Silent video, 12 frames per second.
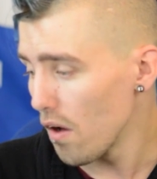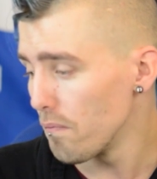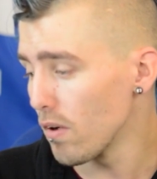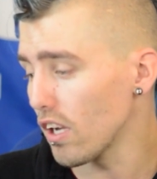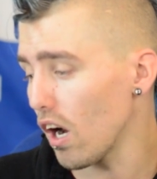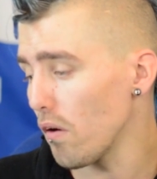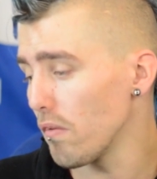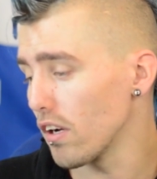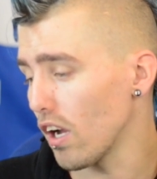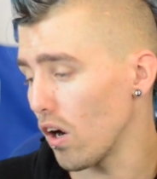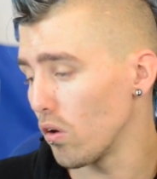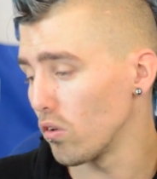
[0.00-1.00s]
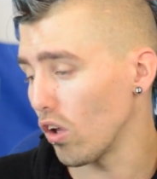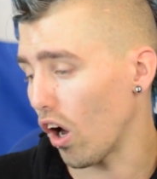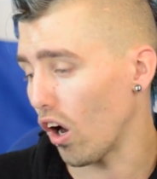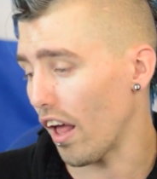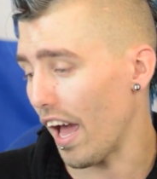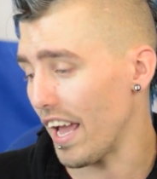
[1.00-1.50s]
Magoma goes
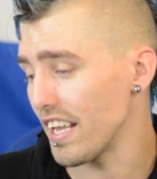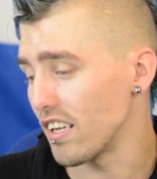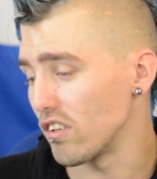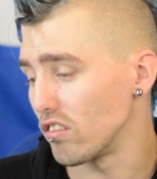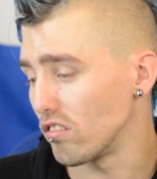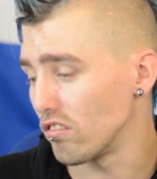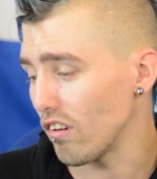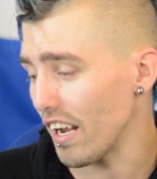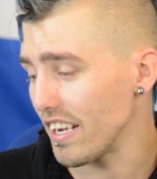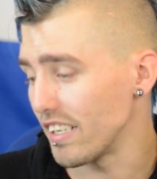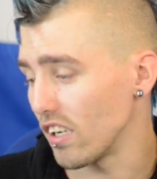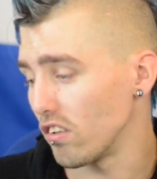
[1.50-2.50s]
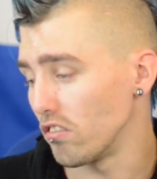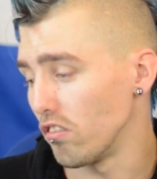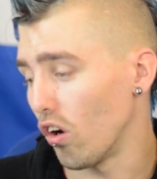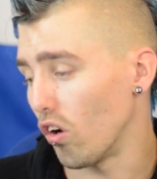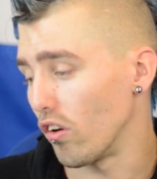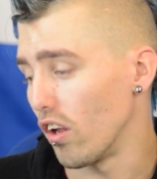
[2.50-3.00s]
on a great
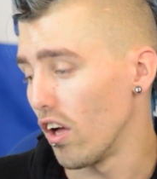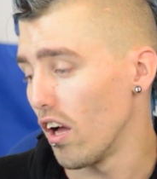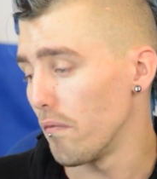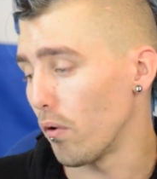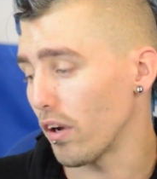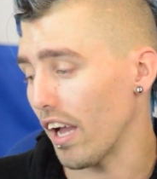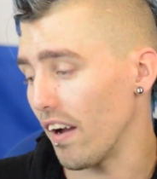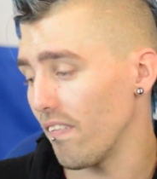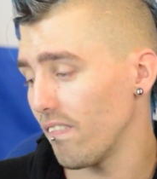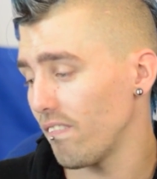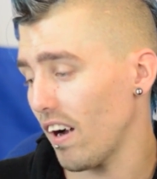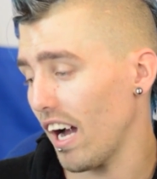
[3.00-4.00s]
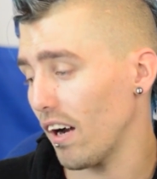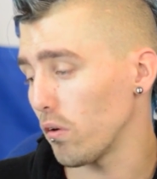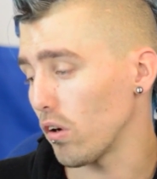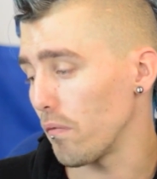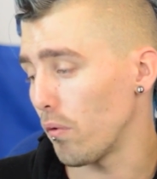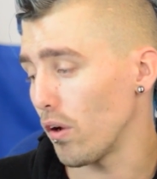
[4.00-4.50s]
run but gets
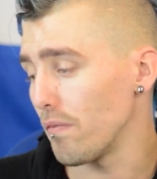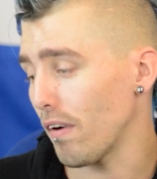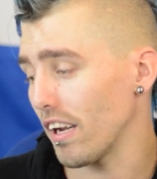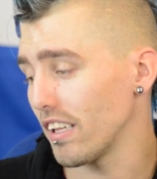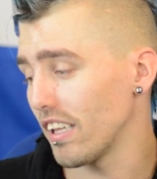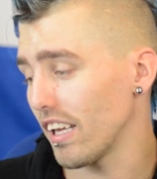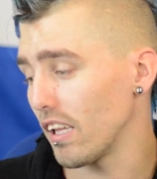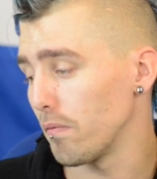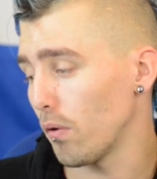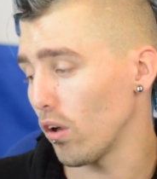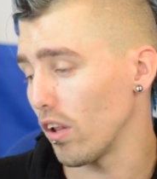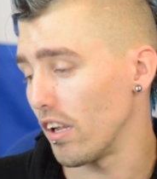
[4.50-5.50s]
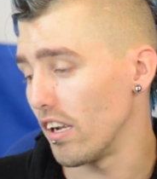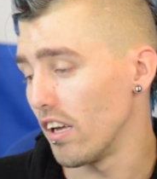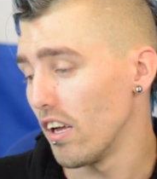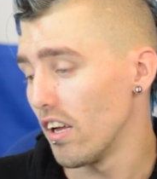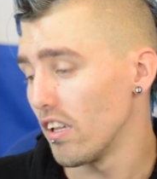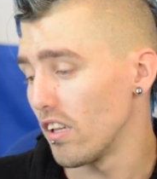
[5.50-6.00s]
fouled, but he managed to get the ball in
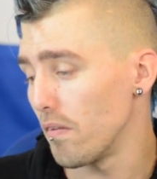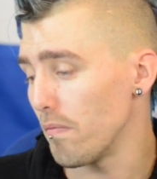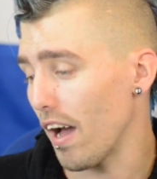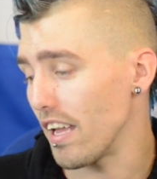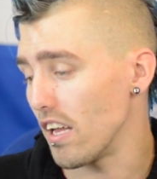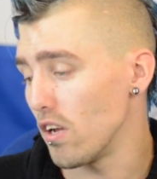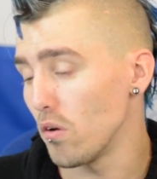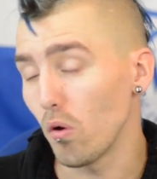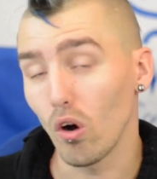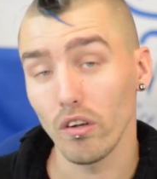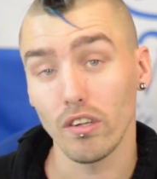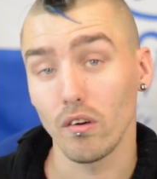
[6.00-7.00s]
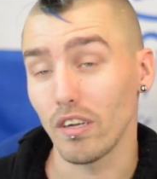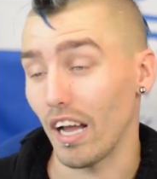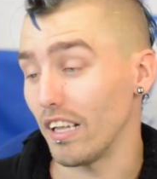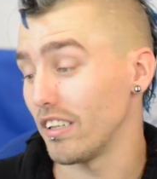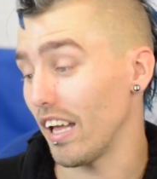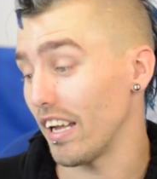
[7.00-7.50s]
to May, who also
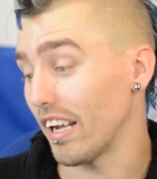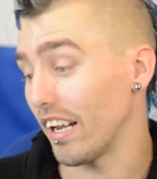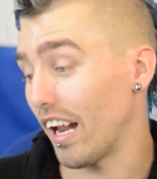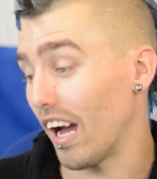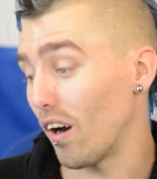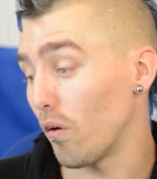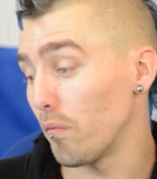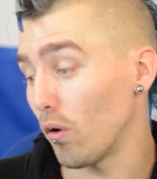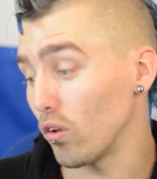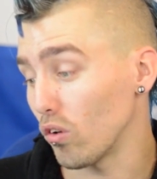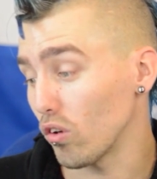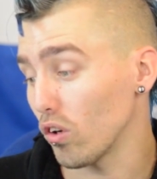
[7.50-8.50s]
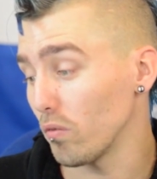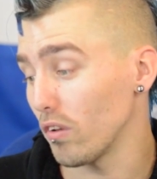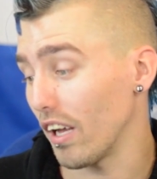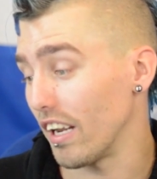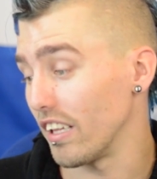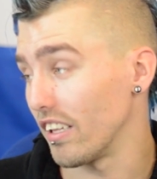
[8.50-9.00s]
gets taken out but don't come
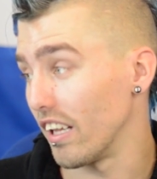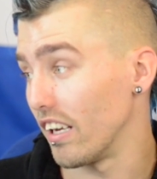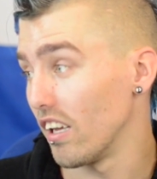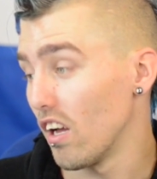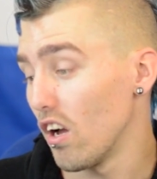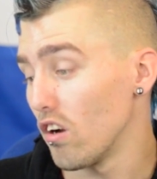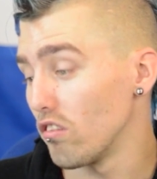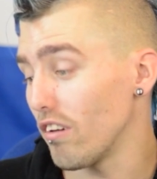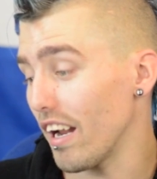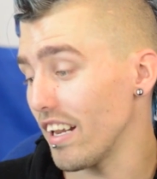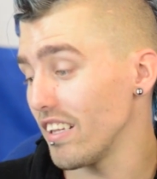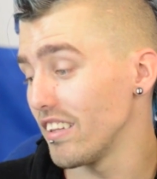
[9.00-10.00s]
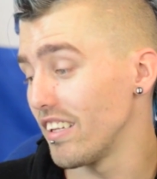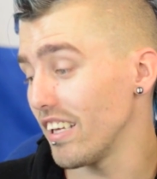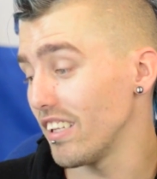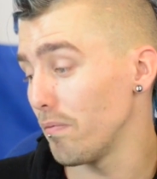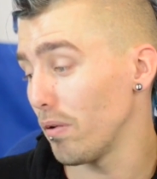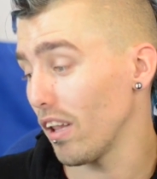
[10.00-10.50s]
to anything. Reading's
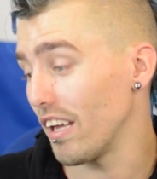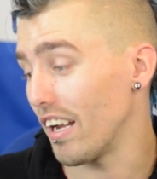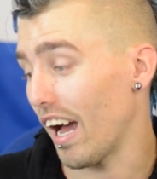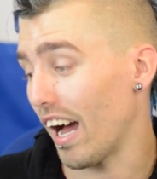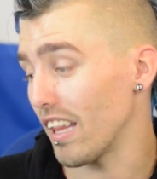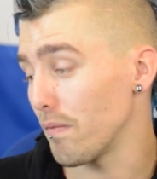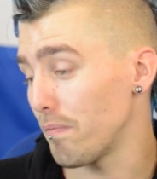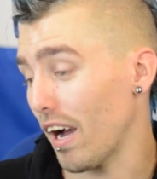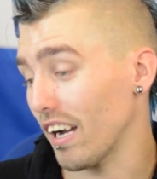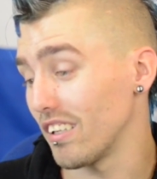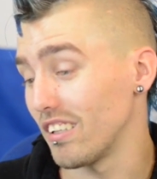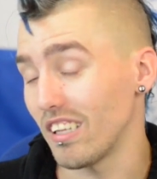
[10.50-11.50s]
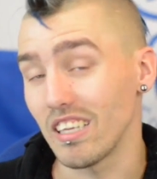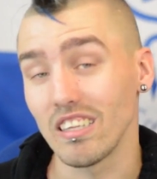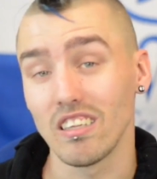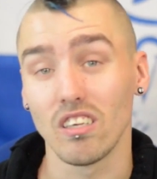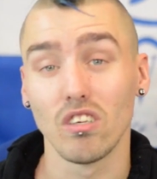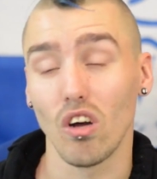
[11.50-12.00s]
discipline at the back has
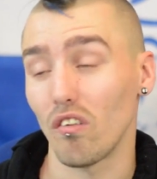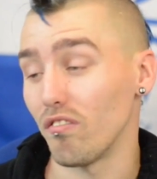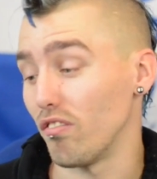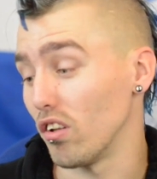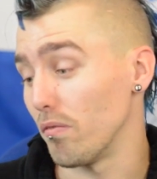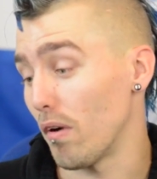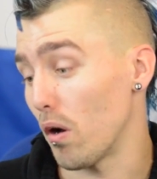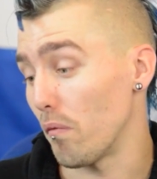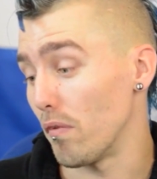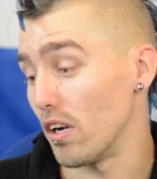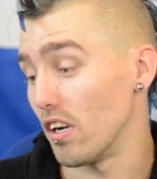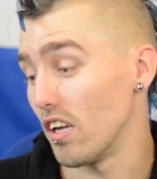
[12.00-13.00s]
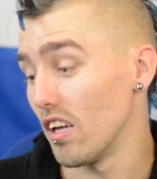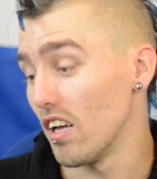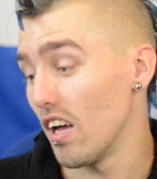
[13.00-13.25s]
seemed to gone for the moment.